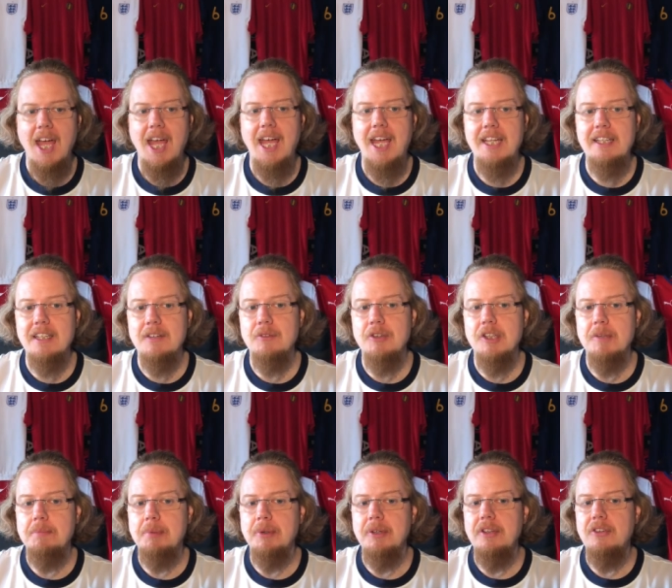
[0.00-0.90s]
And I
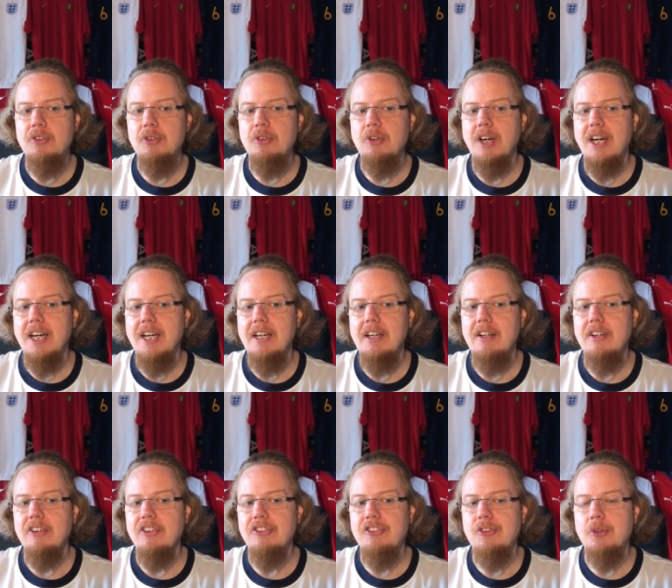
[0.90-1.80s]
want to point to you,
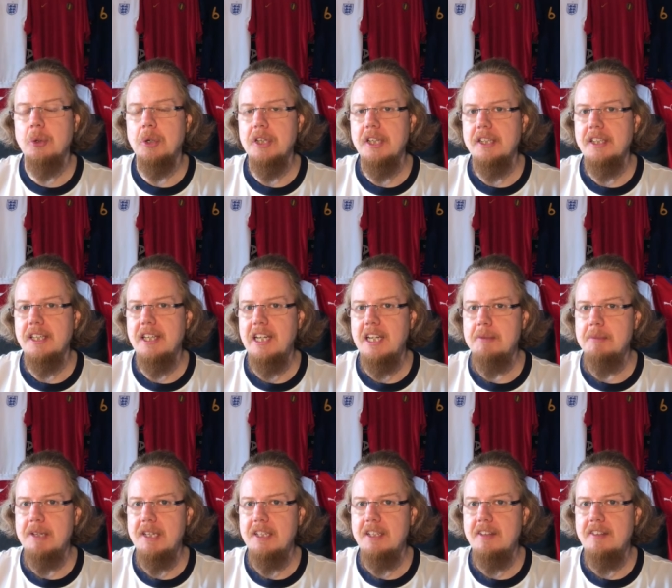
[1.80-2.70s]
I sorted the
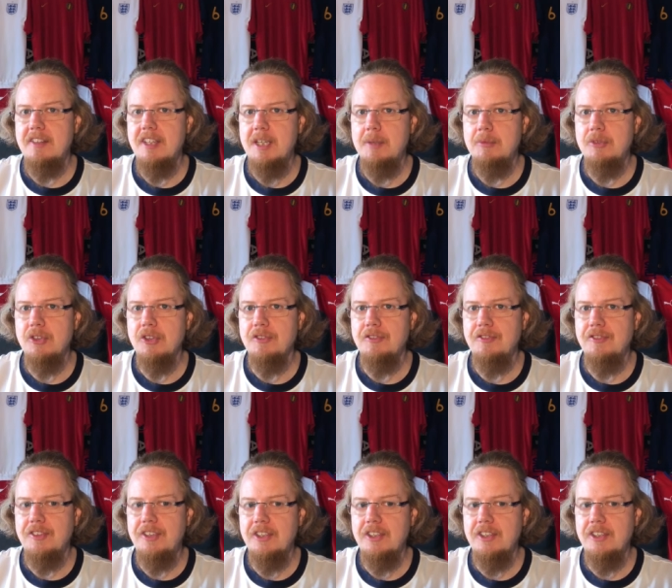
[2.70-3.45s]
eliminated teams of,